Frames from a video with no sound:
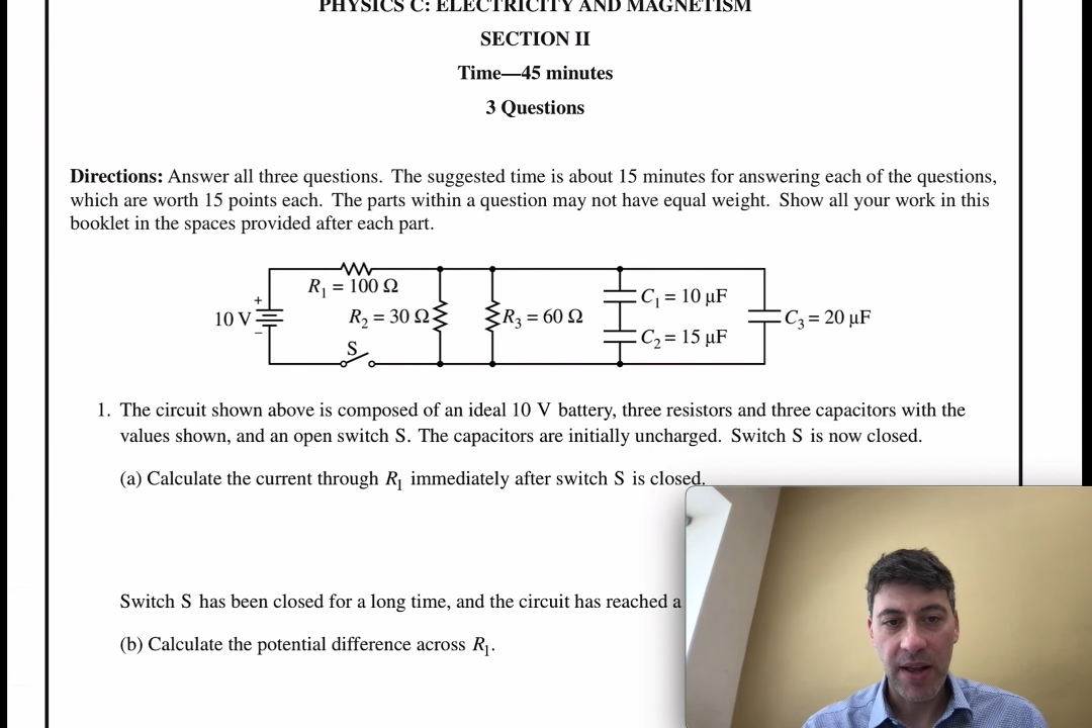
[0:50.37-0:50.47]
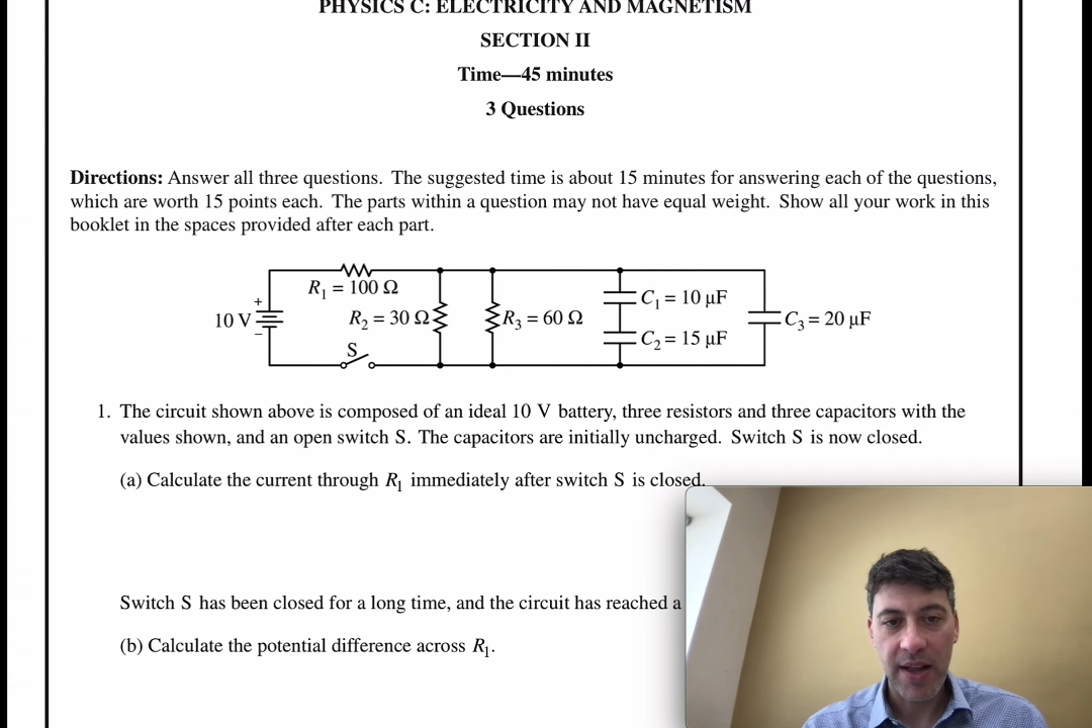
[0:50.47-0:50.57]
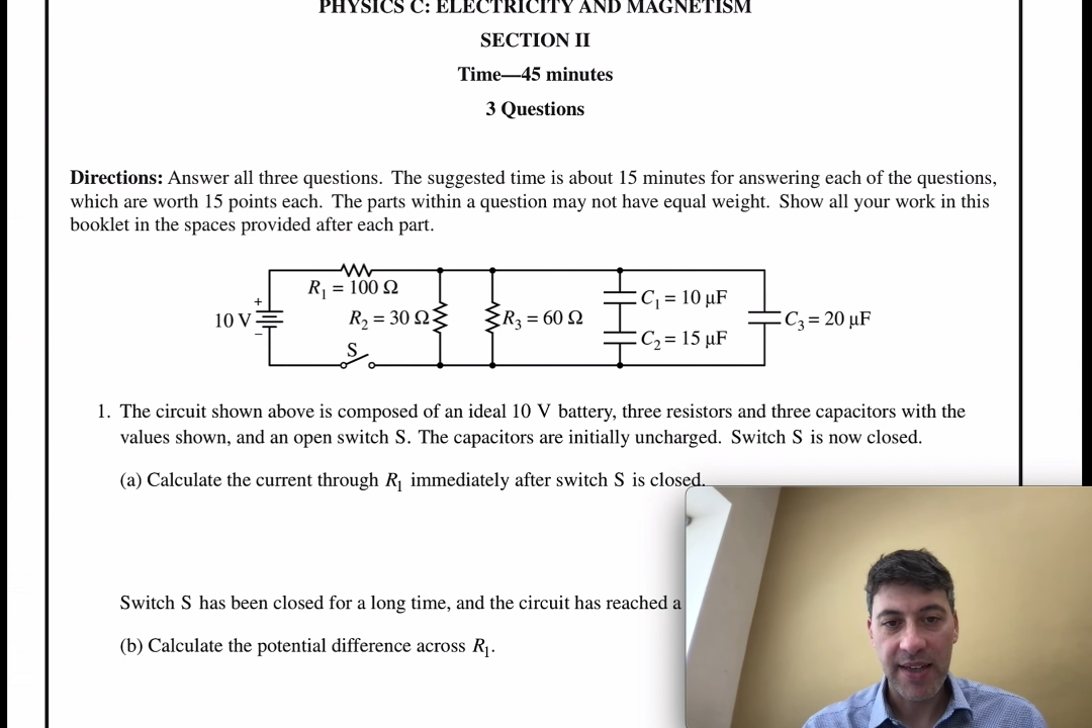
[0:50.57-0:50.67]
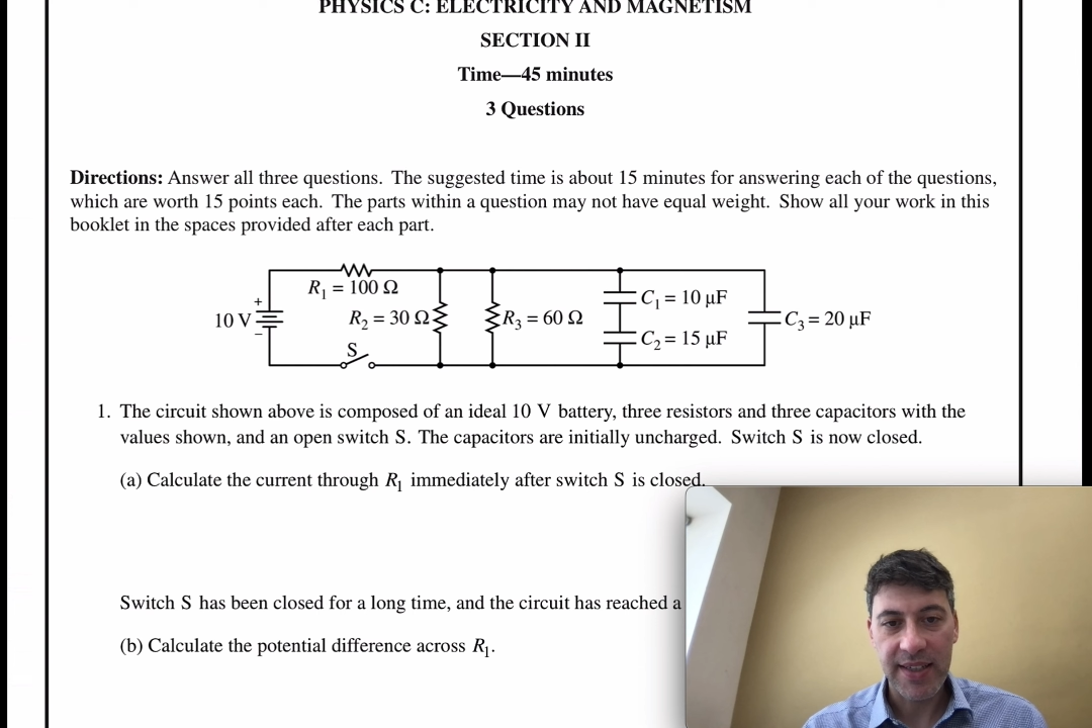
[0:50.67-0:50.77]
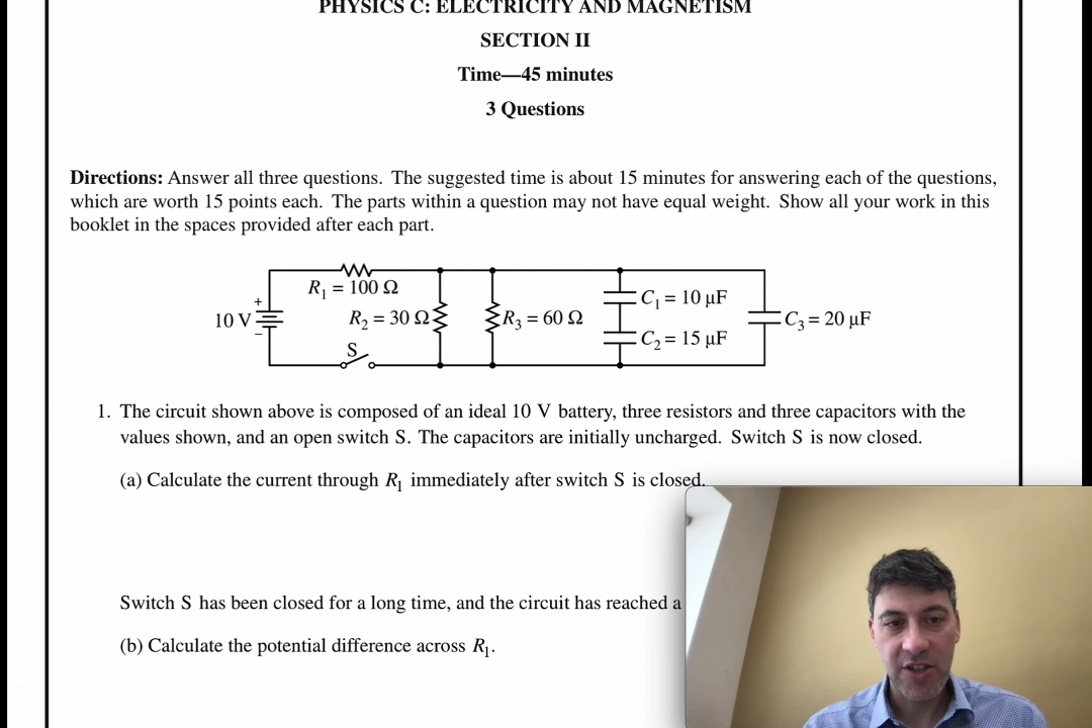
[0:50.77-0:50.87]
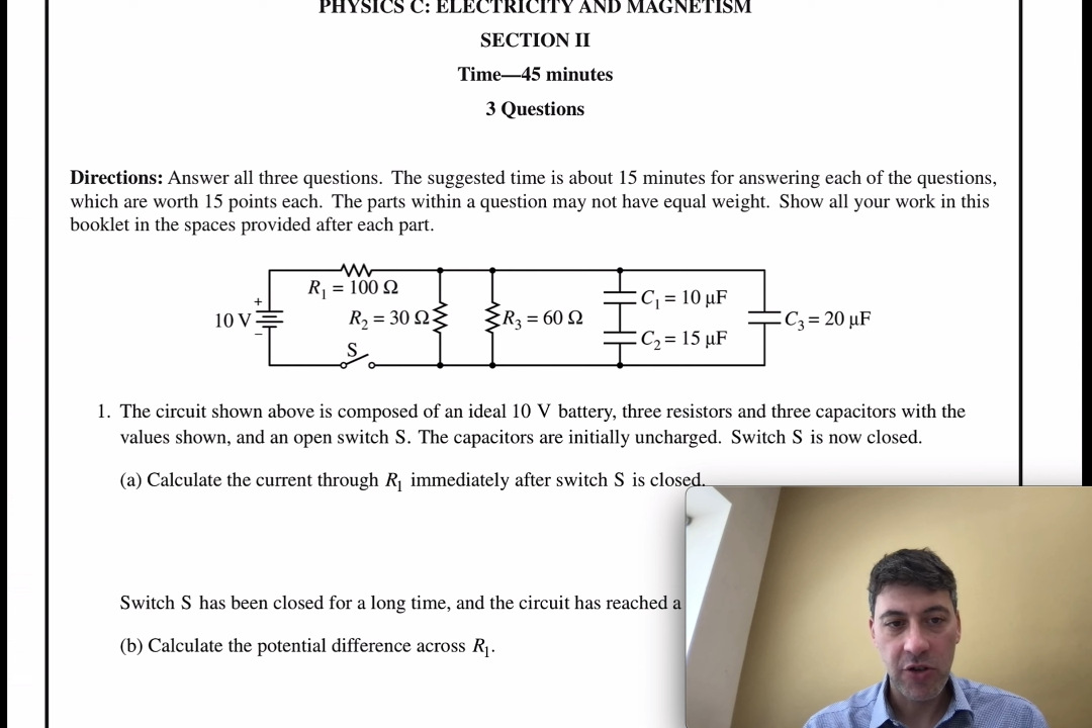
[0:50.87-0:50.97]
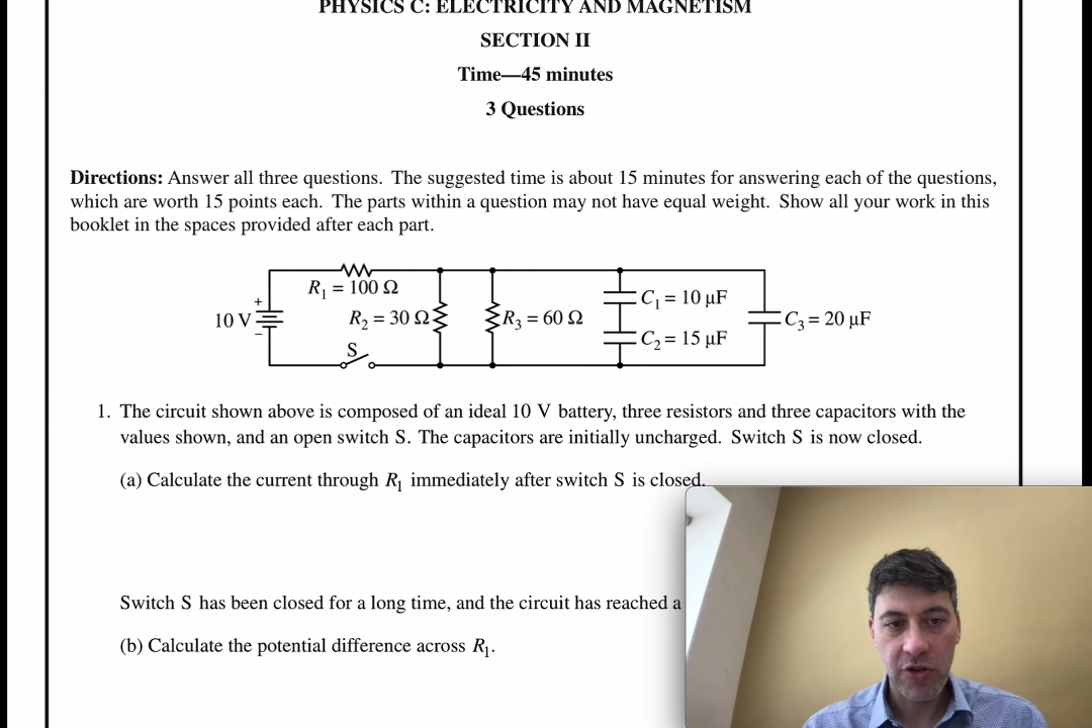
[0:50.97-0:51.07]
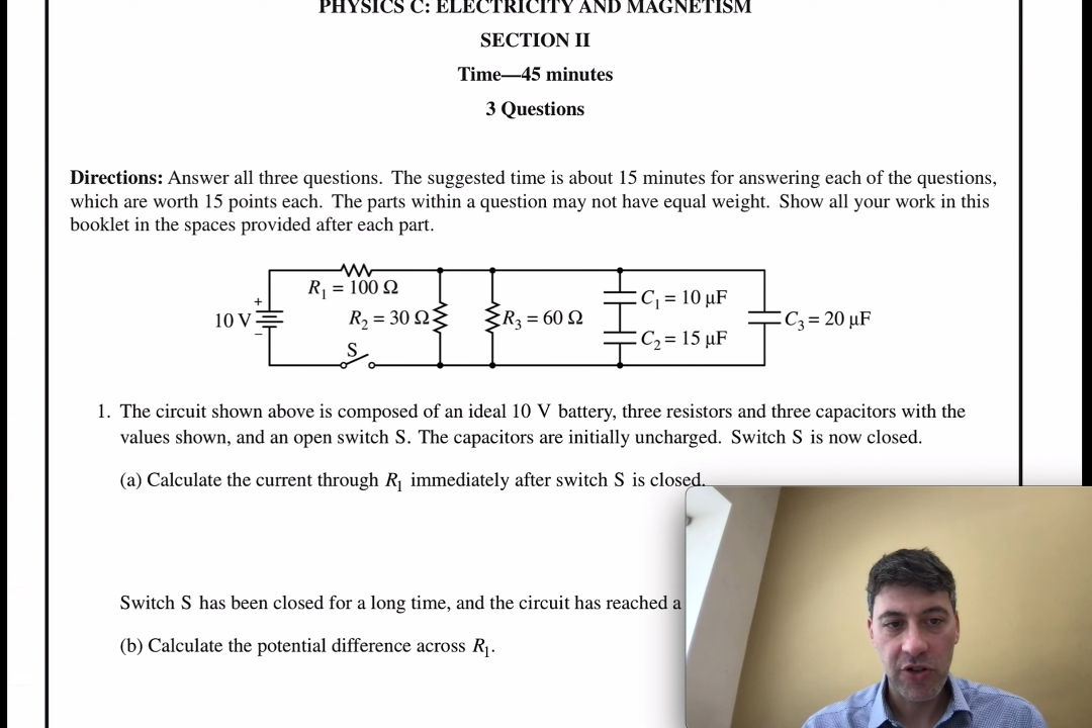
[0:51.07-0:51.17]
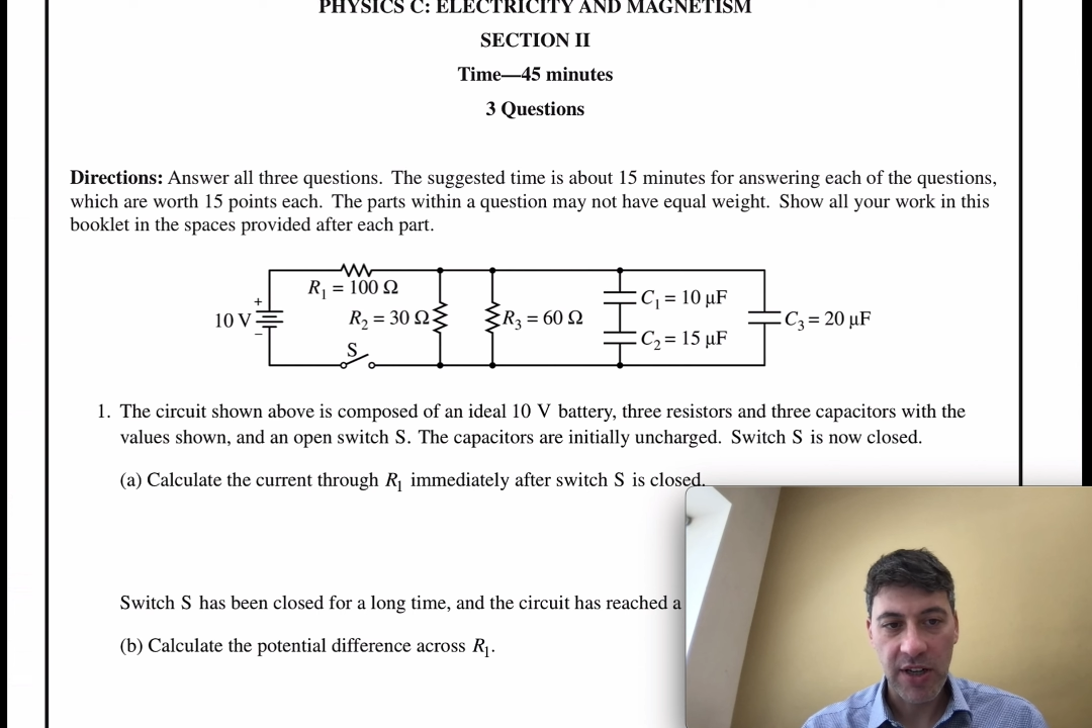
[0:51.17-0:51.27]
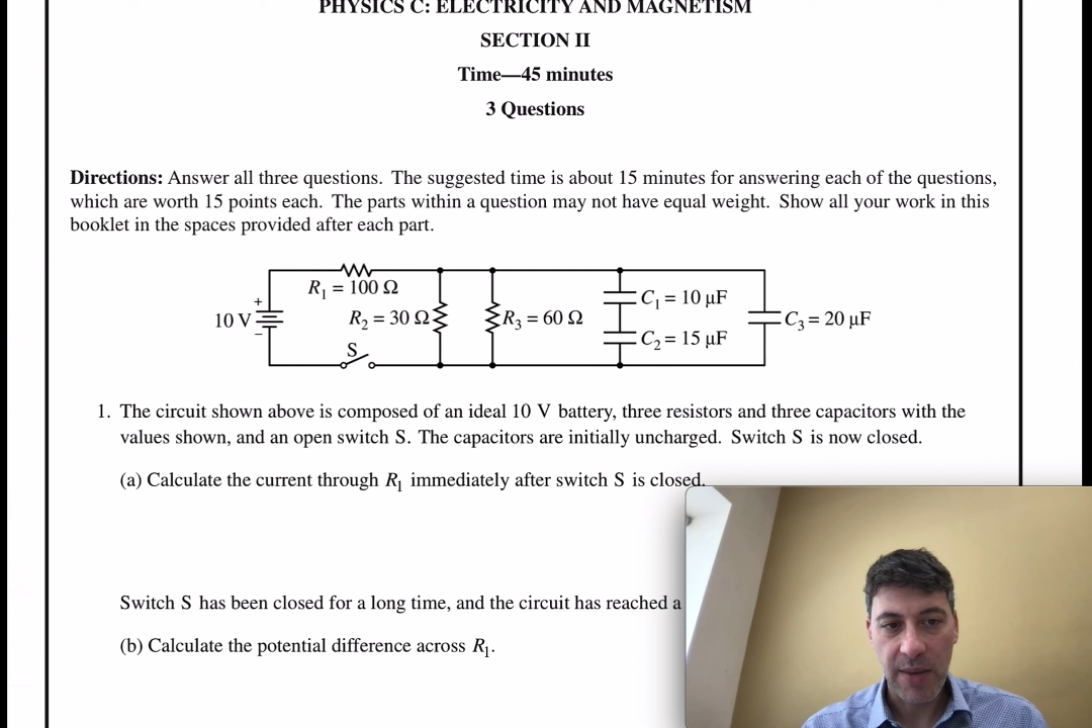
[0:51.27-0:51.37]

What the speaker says: resistors and